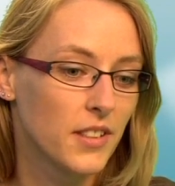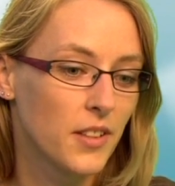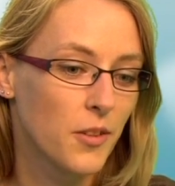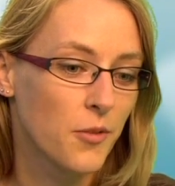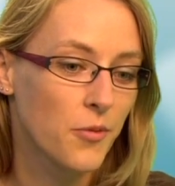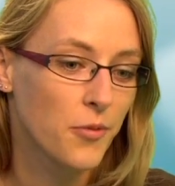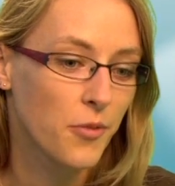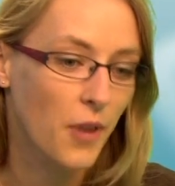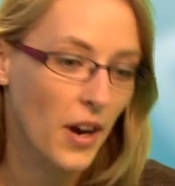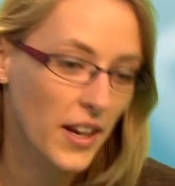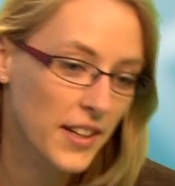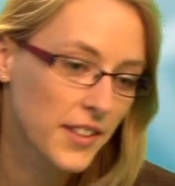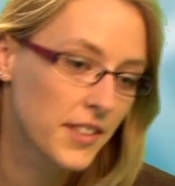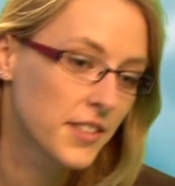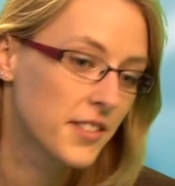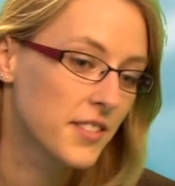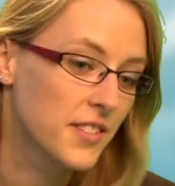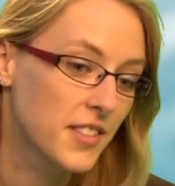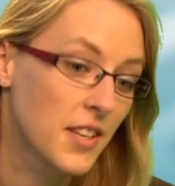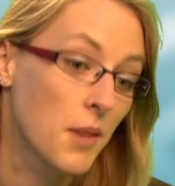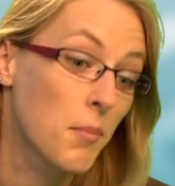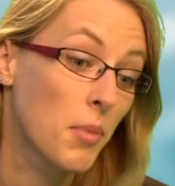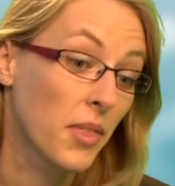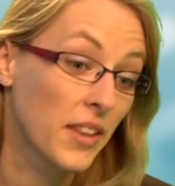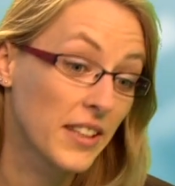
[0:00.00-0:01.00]
find
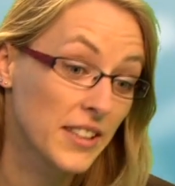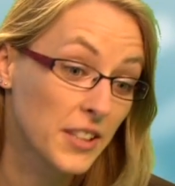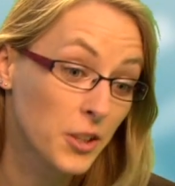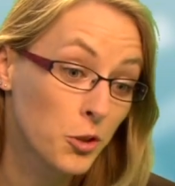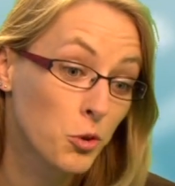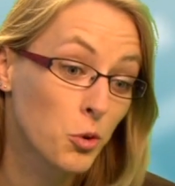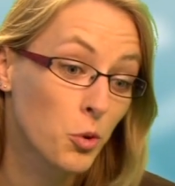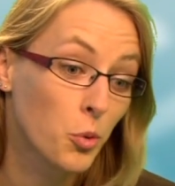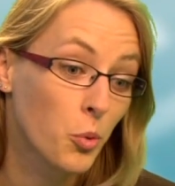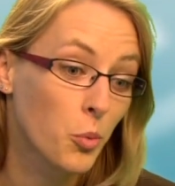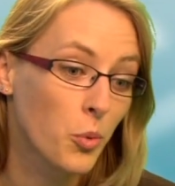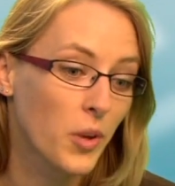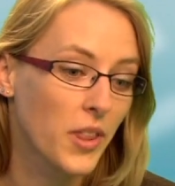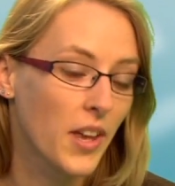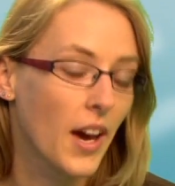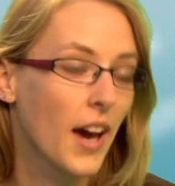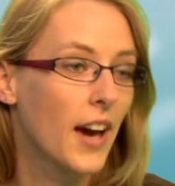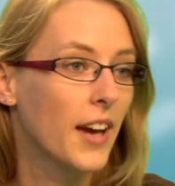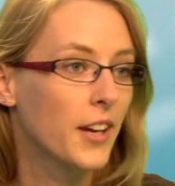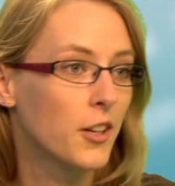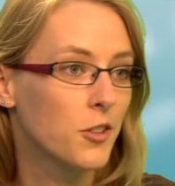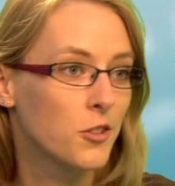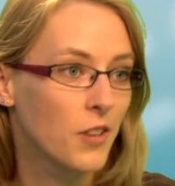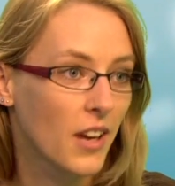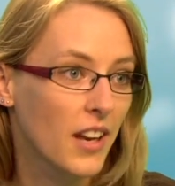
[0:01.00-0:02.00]
something new with a
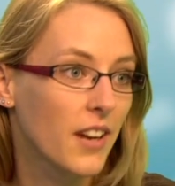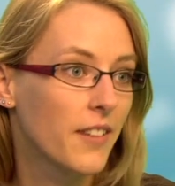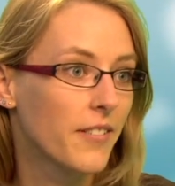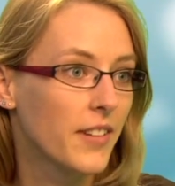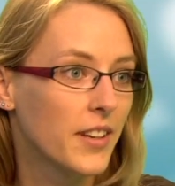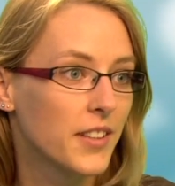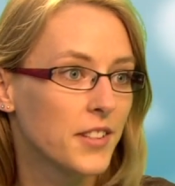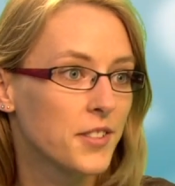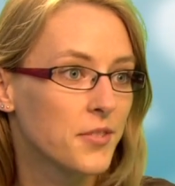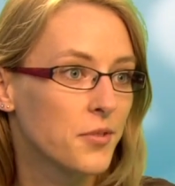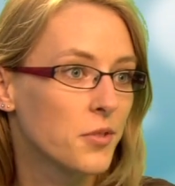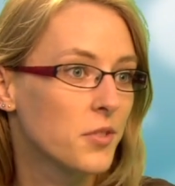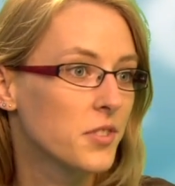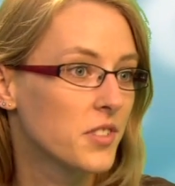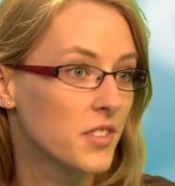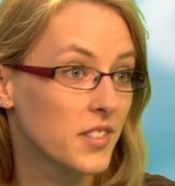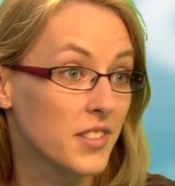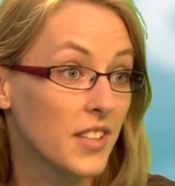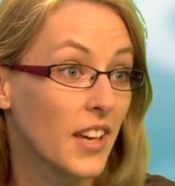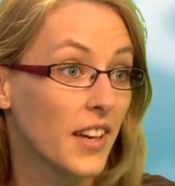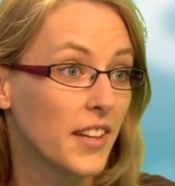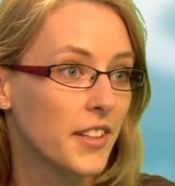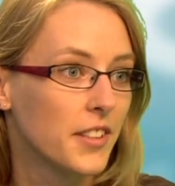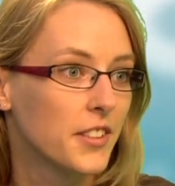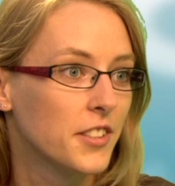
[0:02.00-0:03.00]
high relevance for
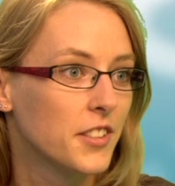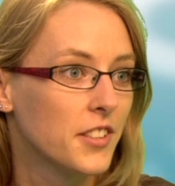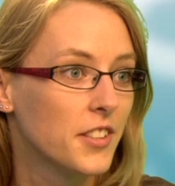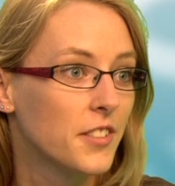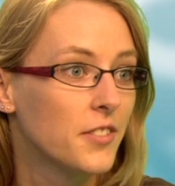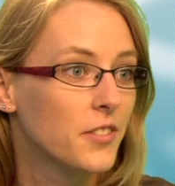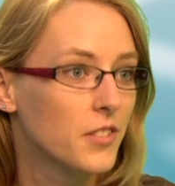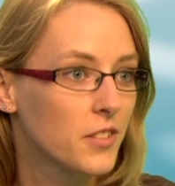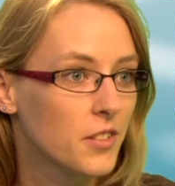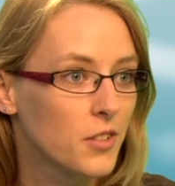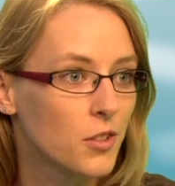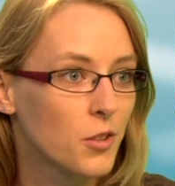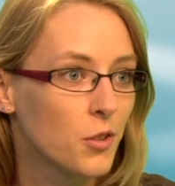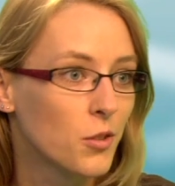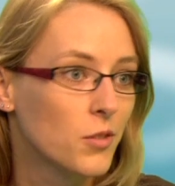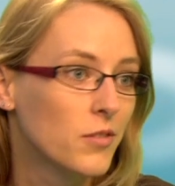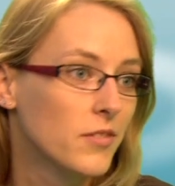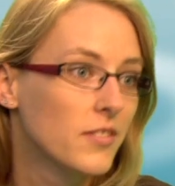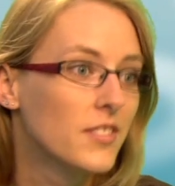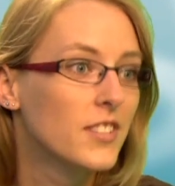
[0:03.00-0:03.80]
society. So.